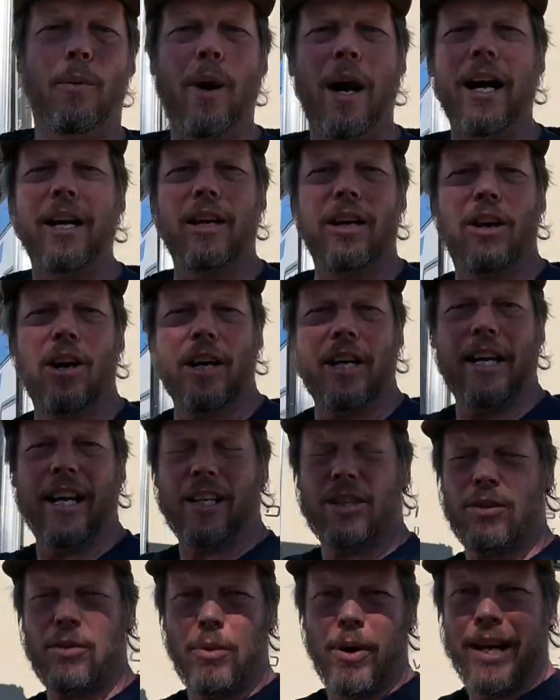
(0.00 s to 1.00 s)
one. I got an
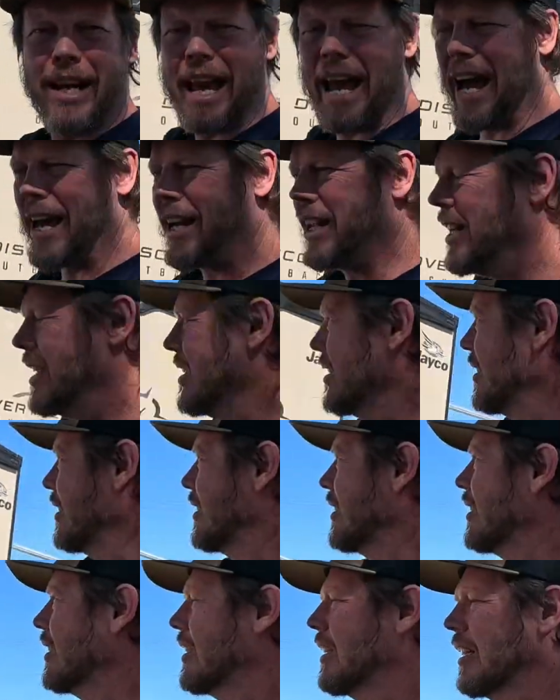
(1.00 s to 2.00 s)
extra one added.
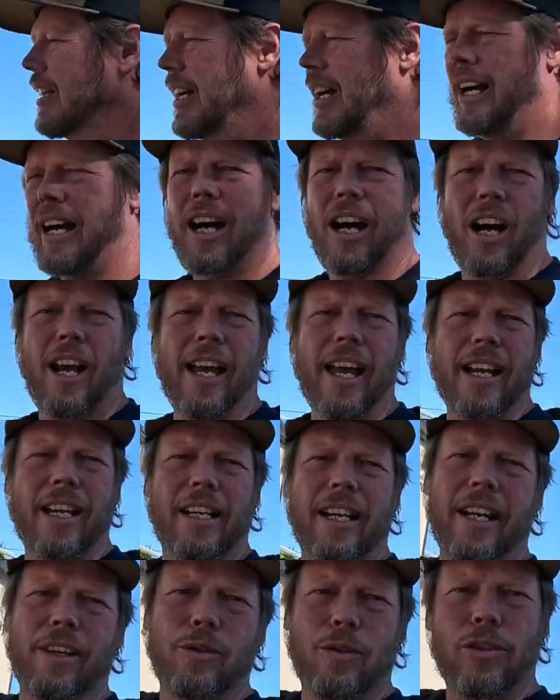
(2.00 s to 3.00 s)
I added
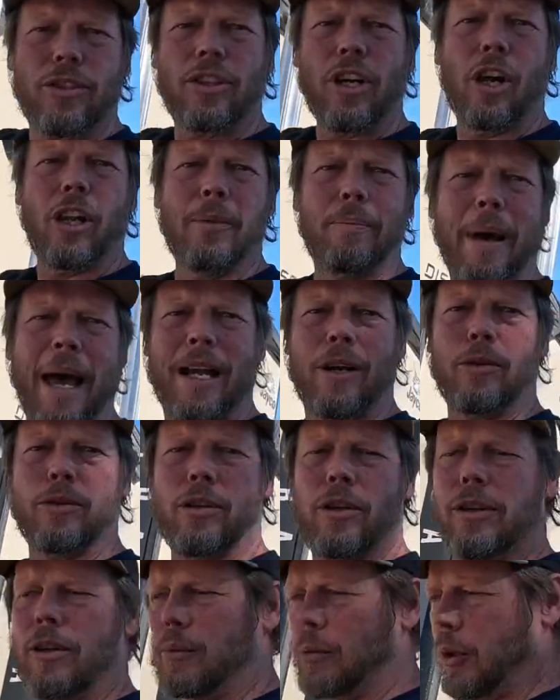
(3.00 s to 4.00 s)
extra solar panels
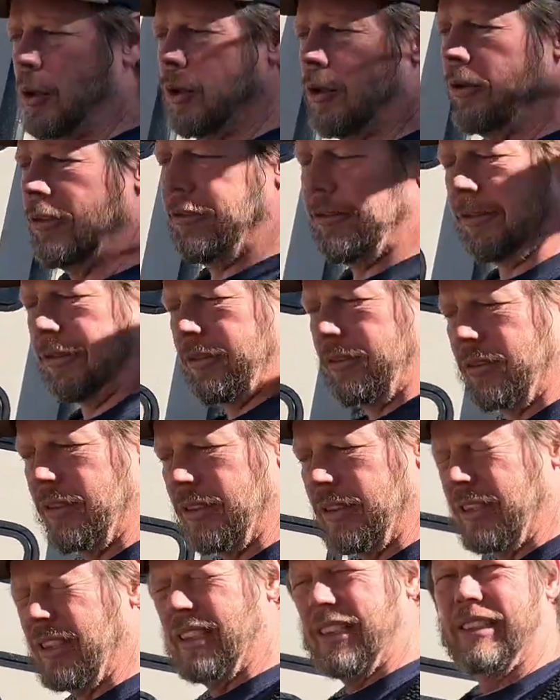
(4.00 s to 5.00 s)
on the
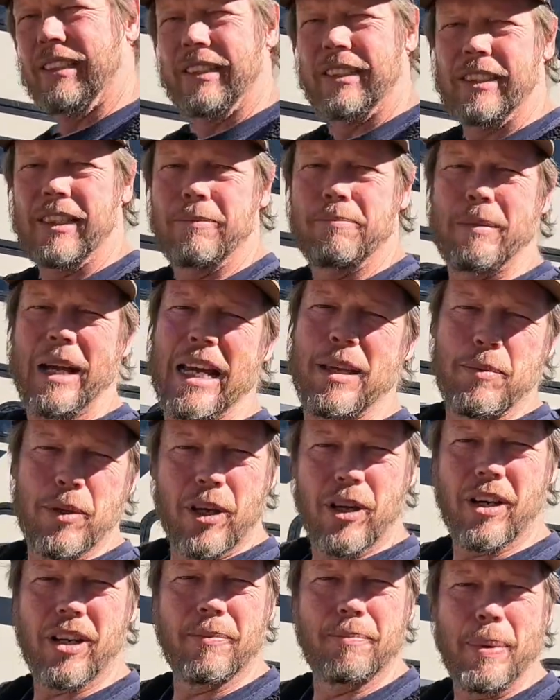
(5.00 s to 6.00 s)
roof. Maybe I
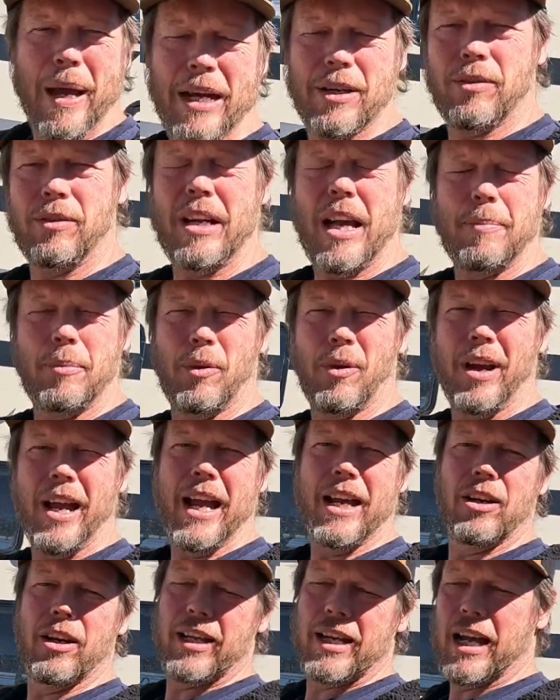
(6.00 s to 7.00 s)
got a battery
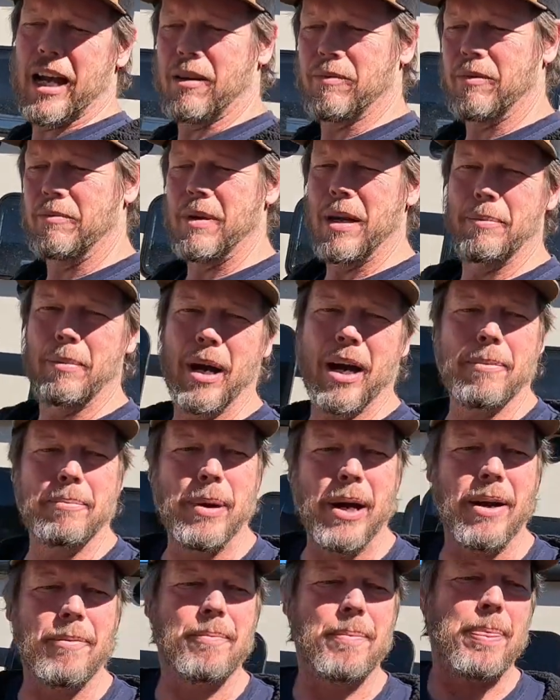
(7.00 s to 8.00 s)
upgrade, I can't remember,
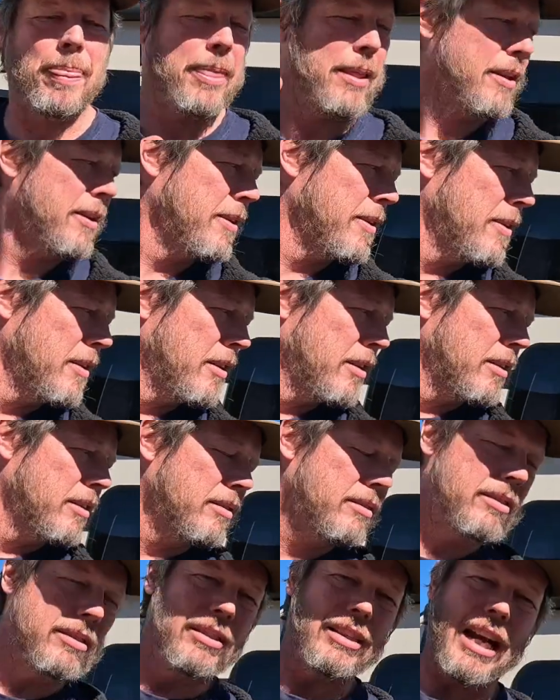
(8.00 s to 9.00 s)
but
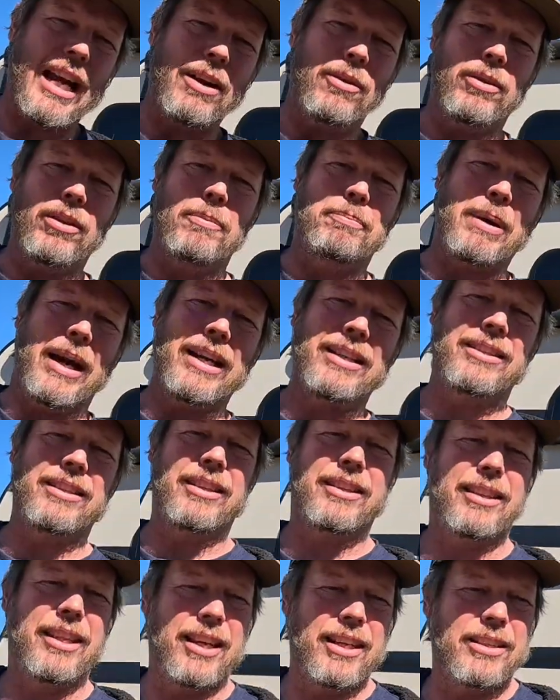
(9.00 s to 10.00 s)
they were the
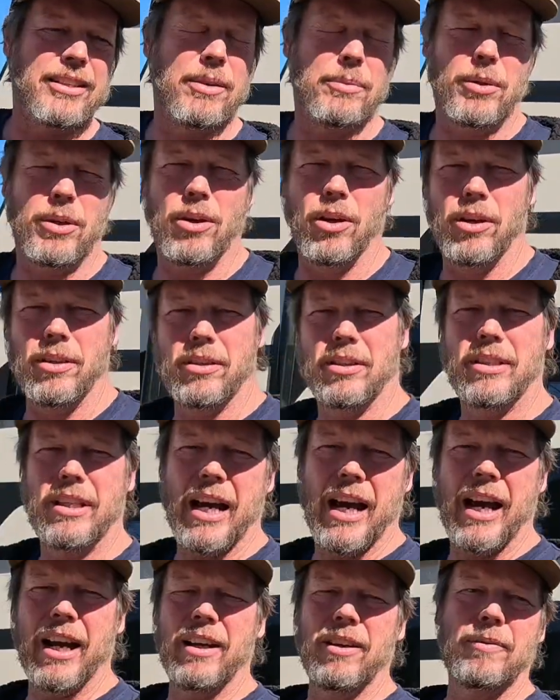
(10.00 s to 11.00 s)
basic things that we got
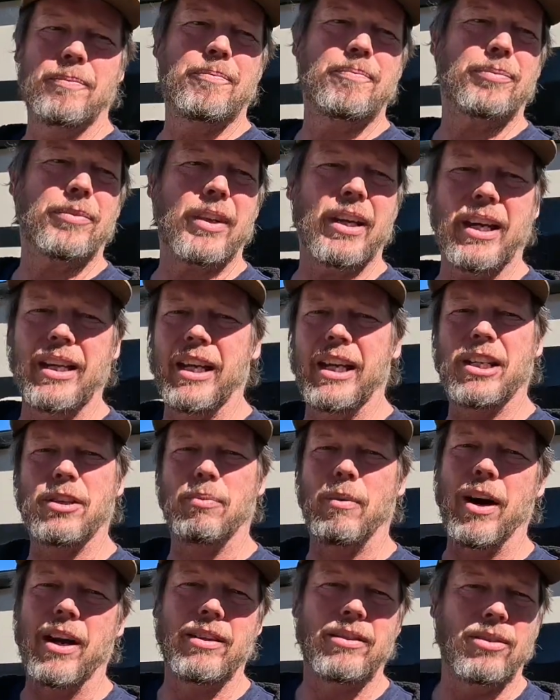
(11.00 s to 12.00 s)
done. And each
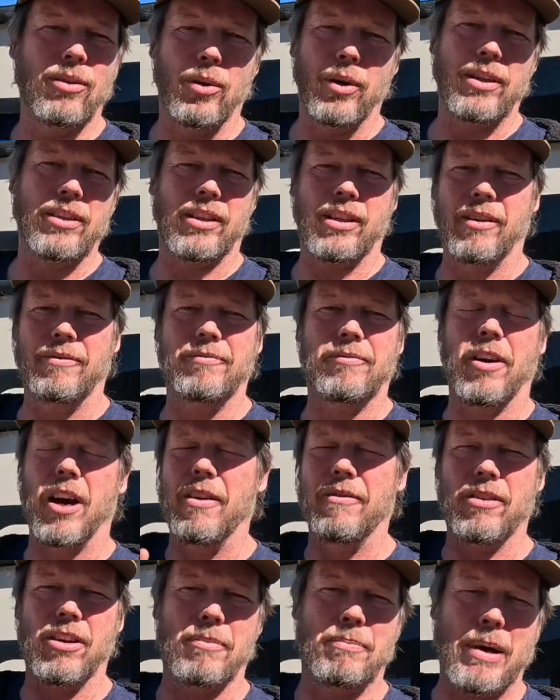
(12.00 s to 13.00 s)
one's always like
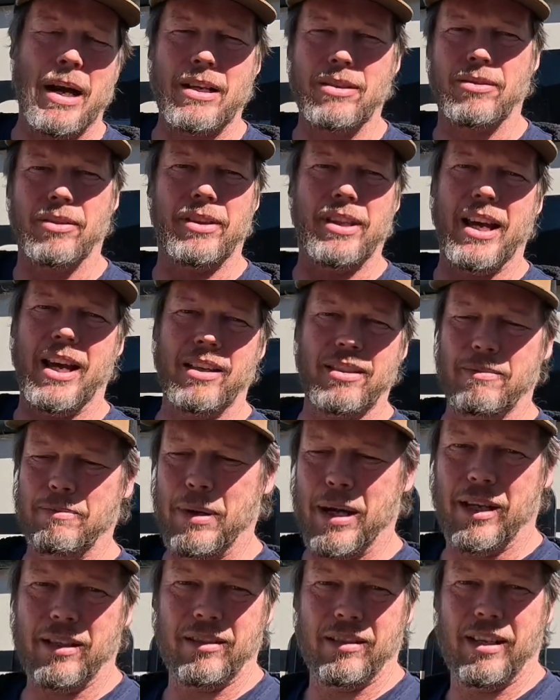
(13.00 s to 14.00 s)
$500 or
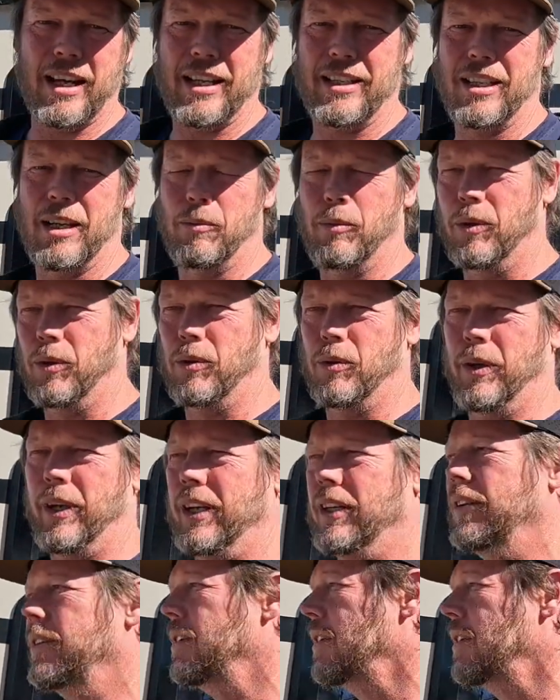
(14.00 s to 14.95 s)
$1,000. It adds up real quick.